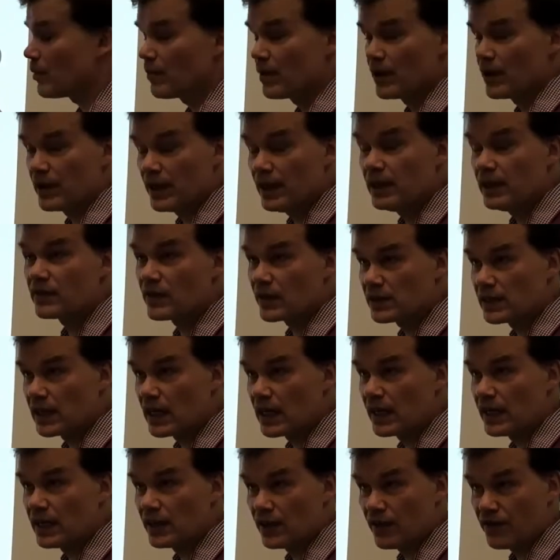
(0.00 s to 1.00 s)
from
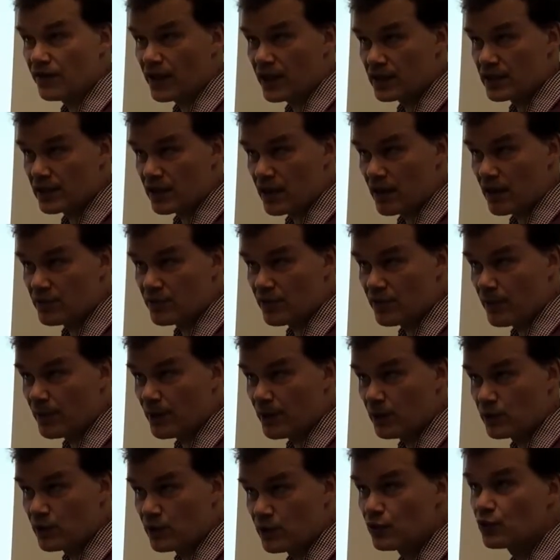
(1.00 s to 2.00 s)
intracell interference comes
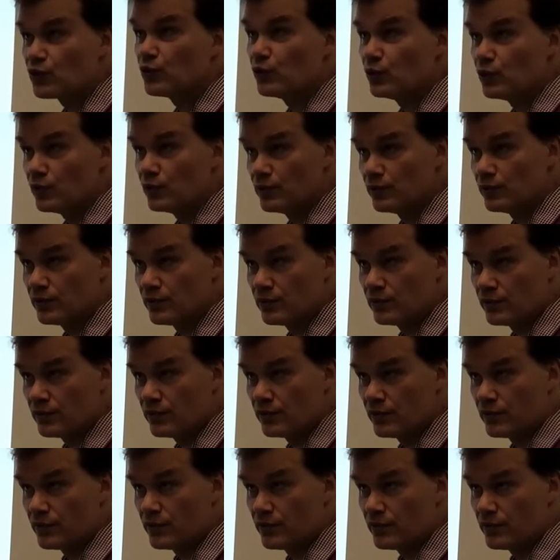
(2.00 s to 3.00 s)
from user 2.
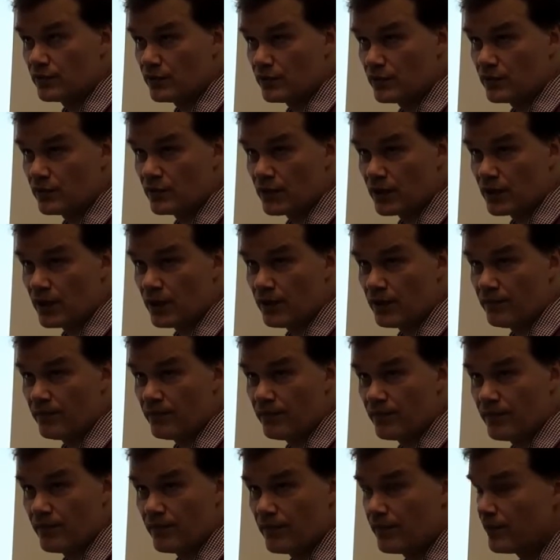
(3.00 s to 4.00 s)
Okay.
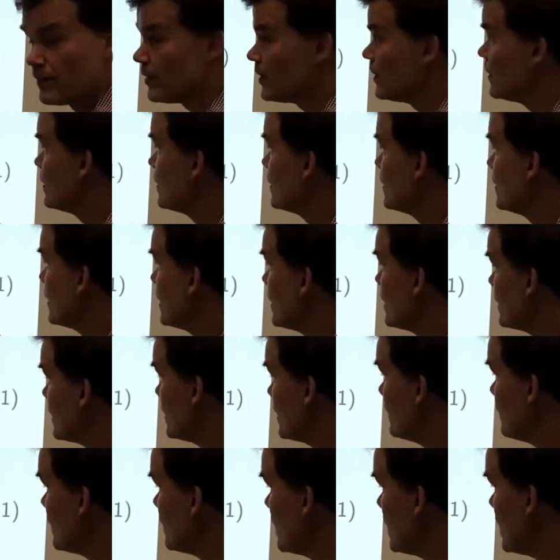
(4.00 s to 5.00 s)
And
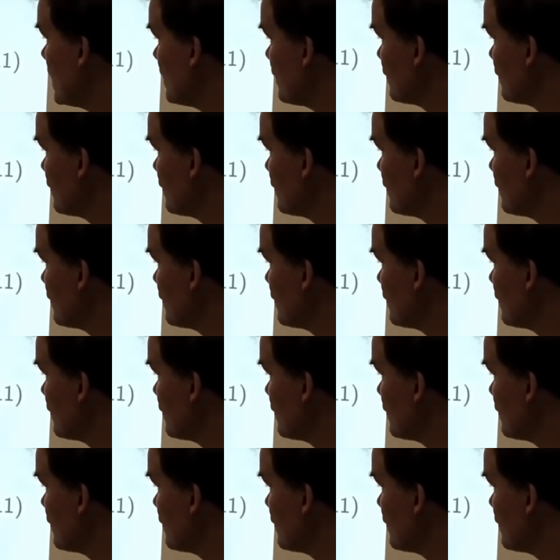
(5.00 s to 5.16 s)
then we